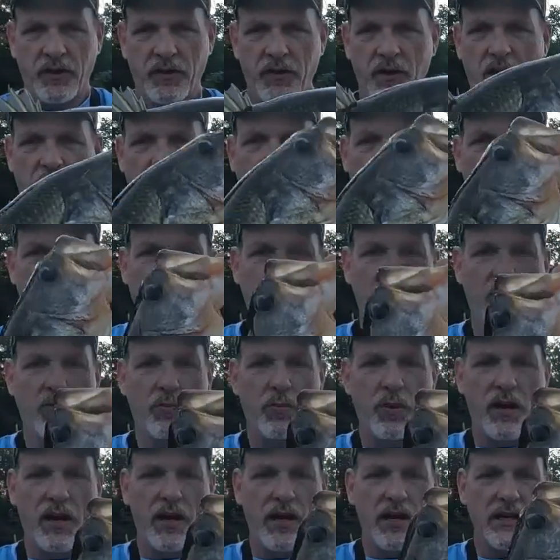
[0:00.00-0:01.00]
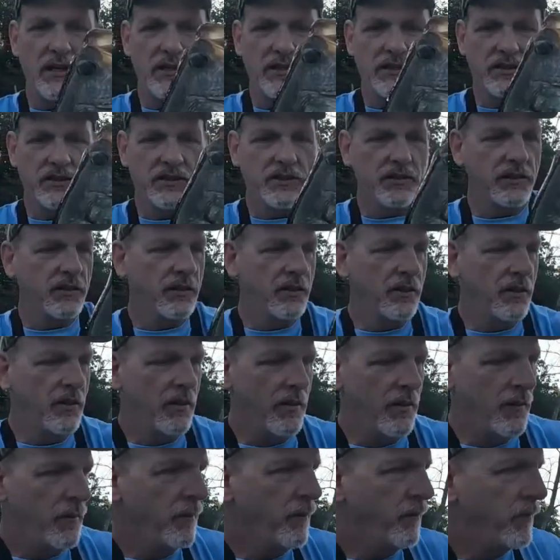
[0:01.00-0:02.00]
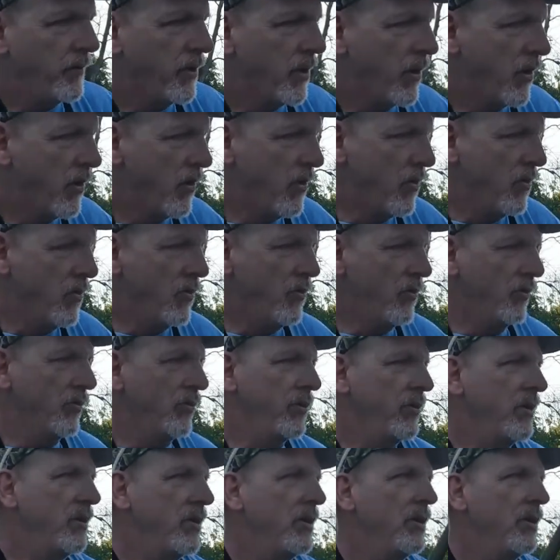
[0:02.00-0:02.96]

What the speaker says: Not a bad little bass. On